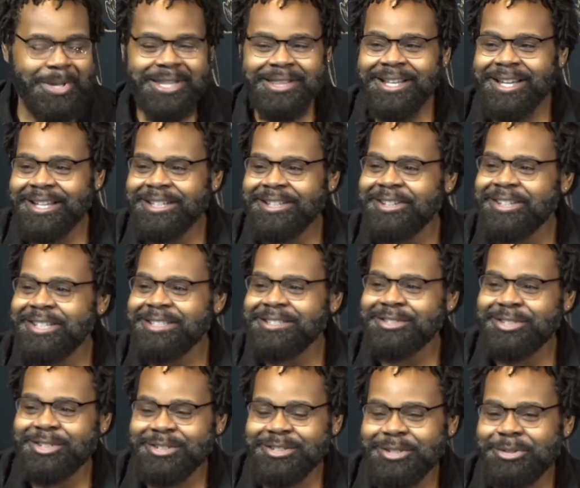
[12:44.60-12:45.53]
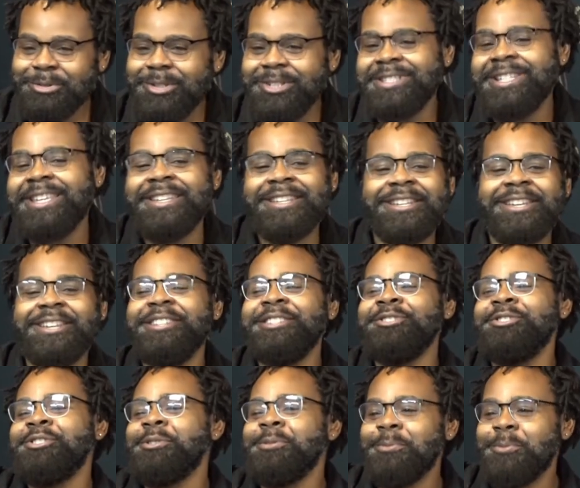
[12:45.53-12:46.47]
midnight Green is just you just get
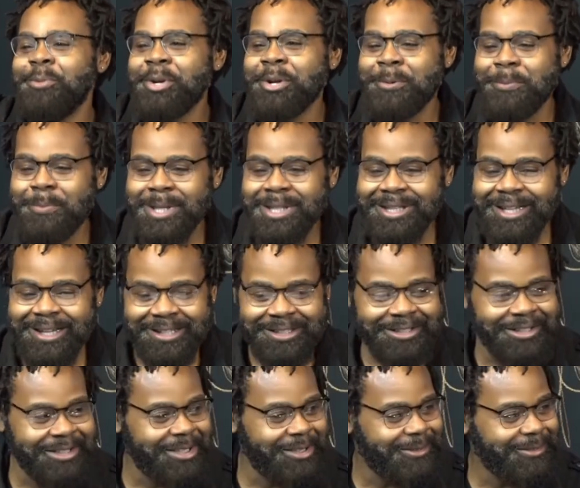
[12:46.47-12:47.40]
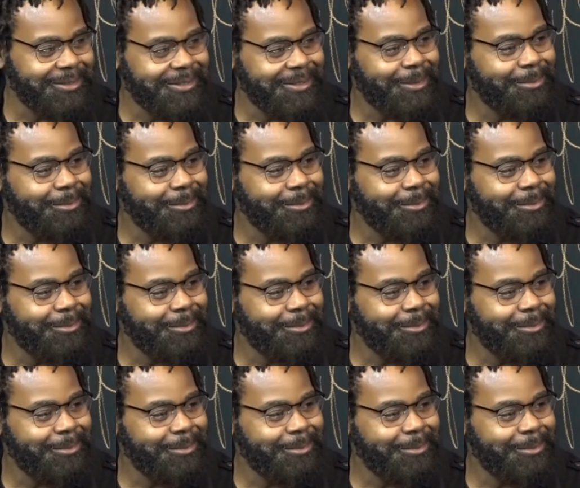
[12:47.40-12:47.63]
injured wearing Midnight Green or